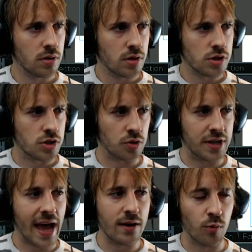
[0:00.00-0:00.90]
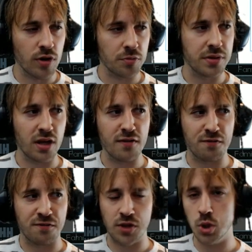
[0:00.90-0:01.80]
So that will be a
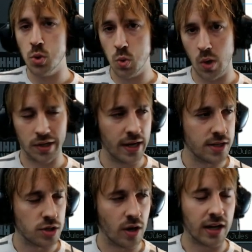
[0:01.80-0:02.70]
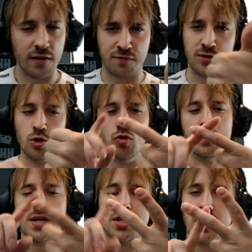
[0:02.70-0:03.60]
view, okay? So I got view,
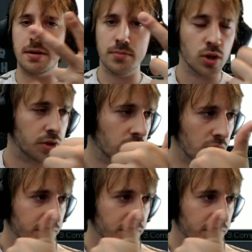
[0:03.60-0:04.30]
meta, and model.